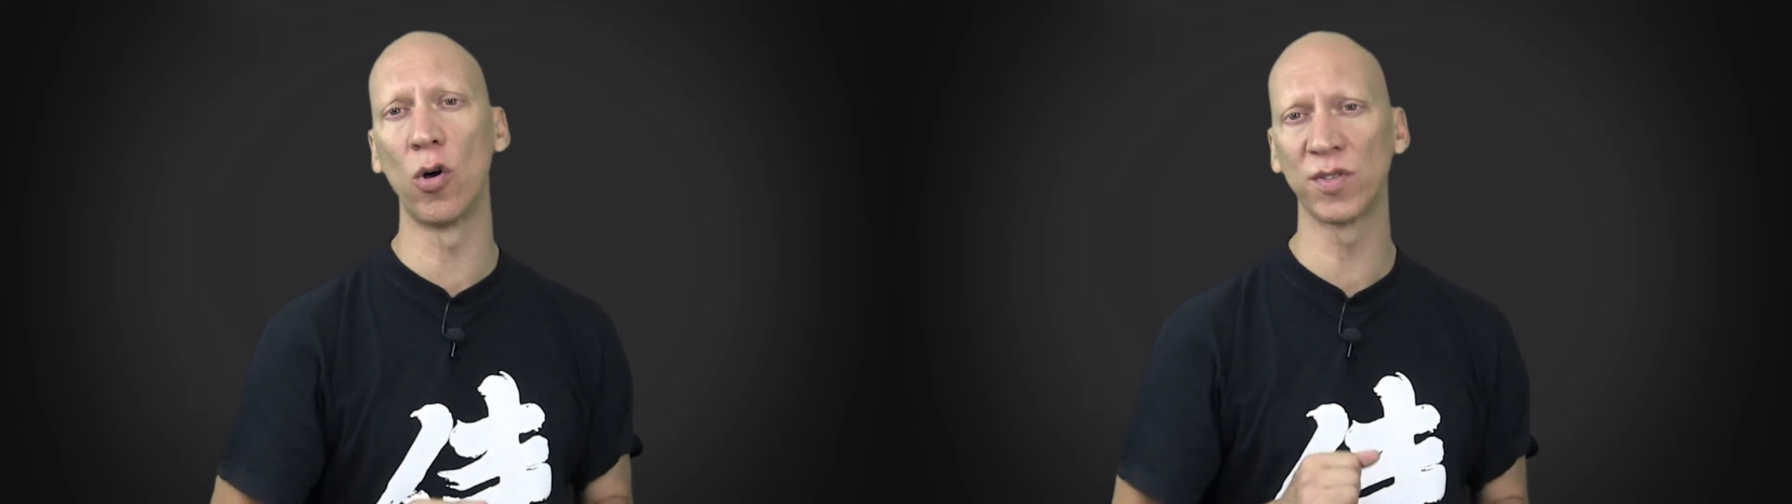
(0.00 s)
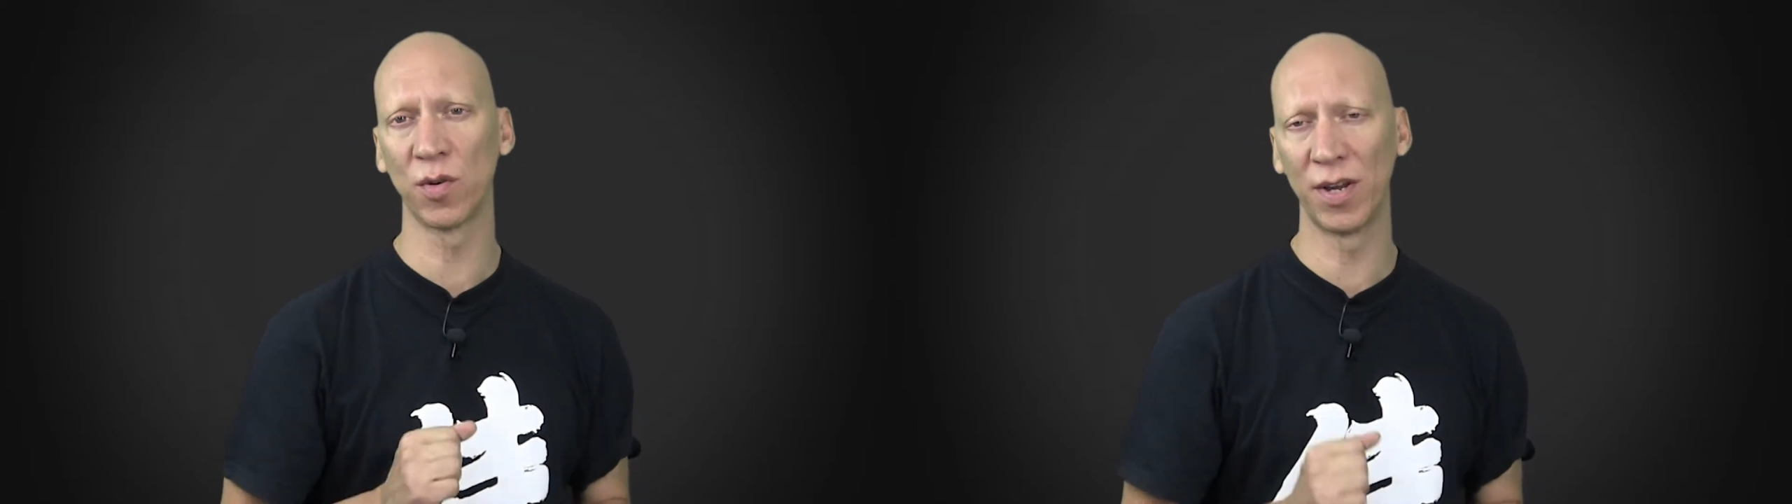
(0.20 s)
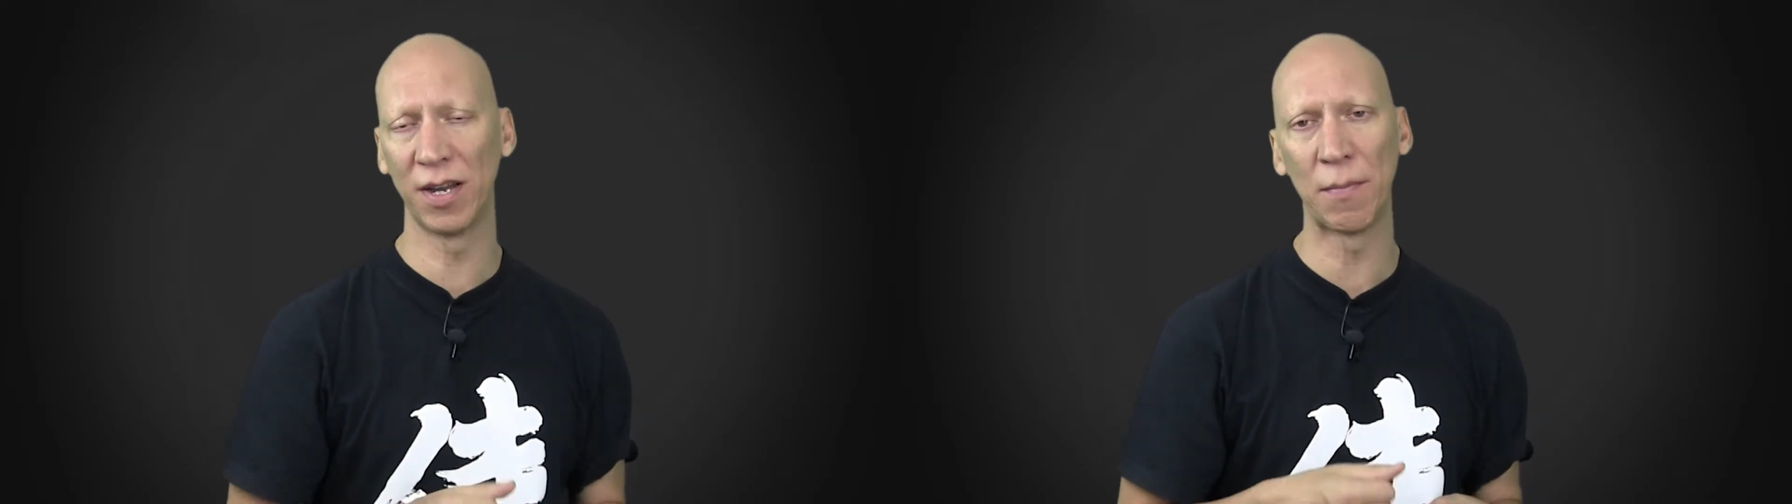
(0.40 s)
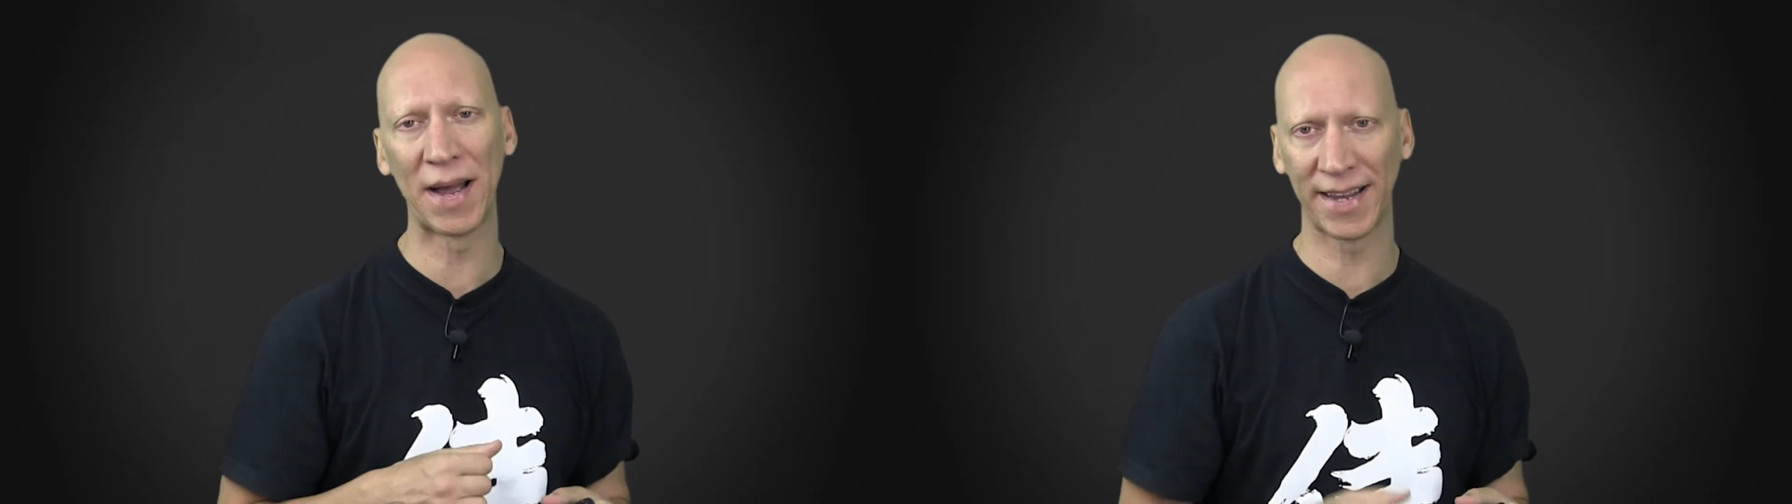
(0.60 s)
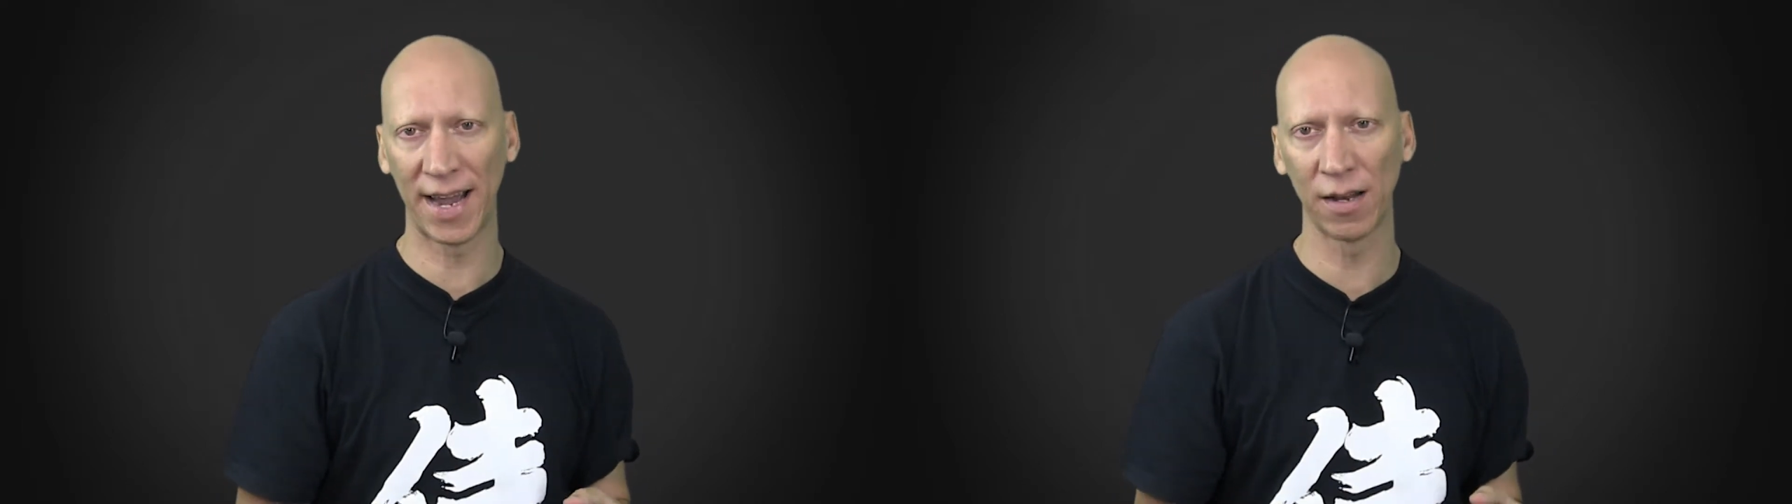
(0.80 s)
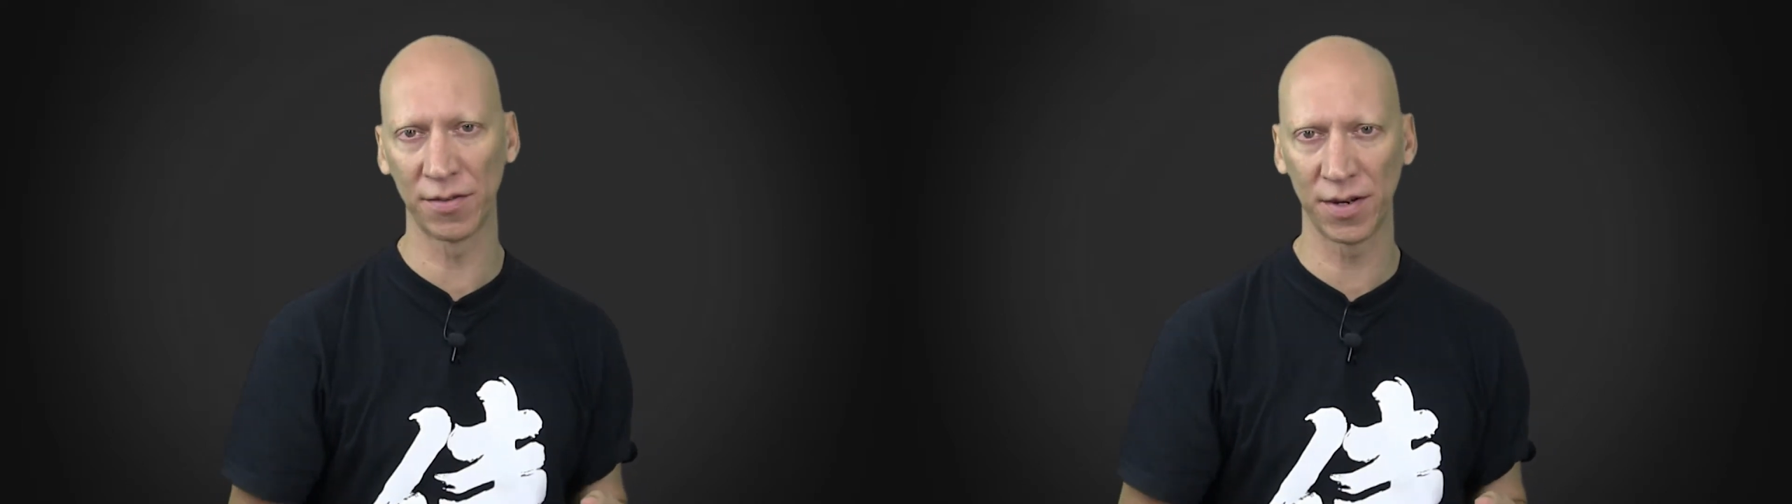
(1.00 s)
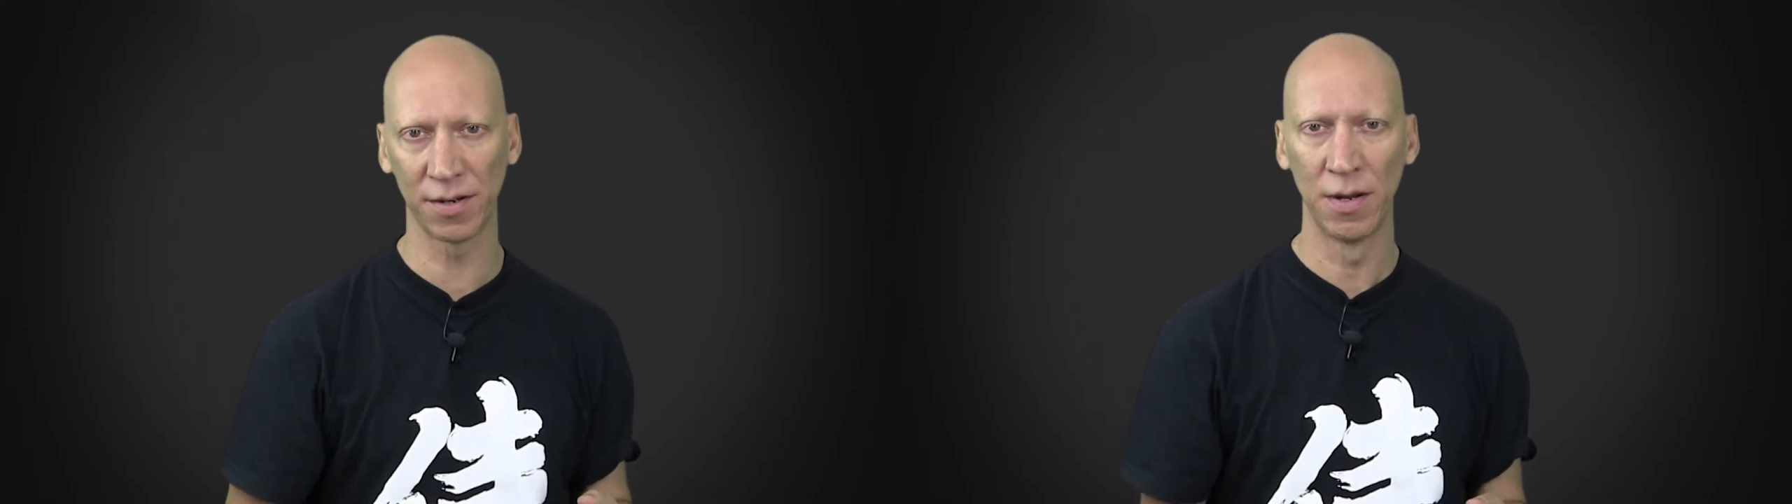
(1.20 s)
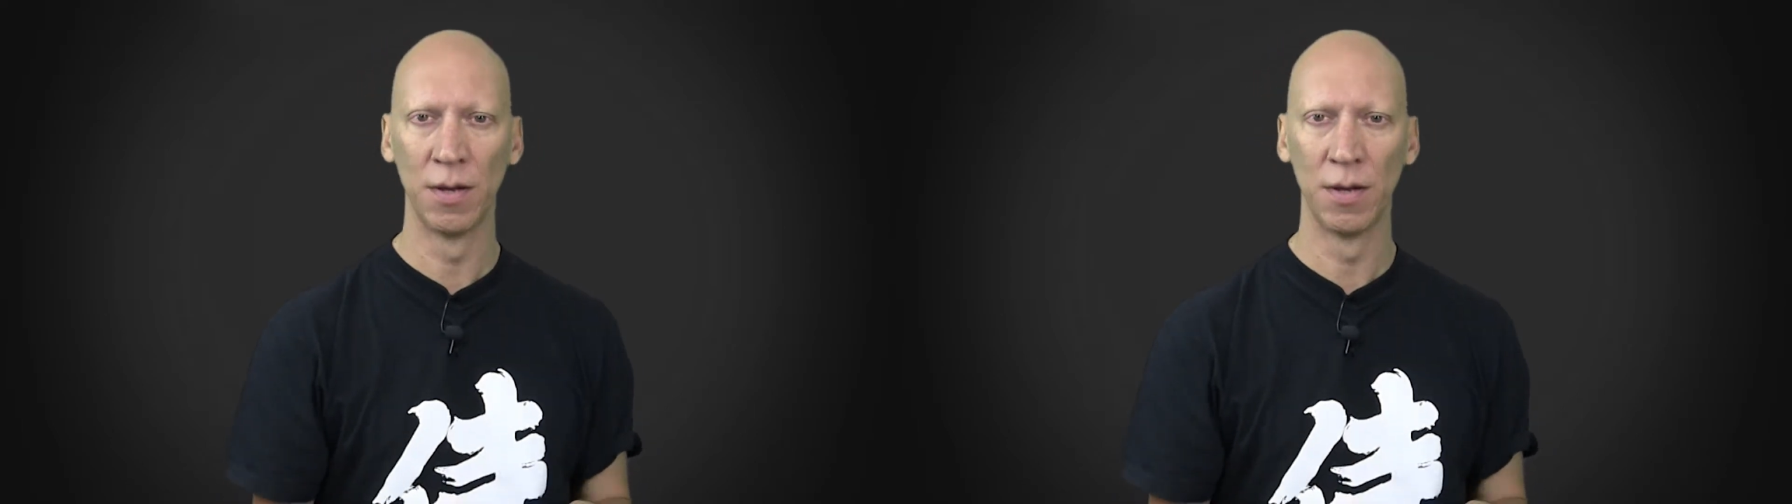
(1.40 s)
also in my calendar,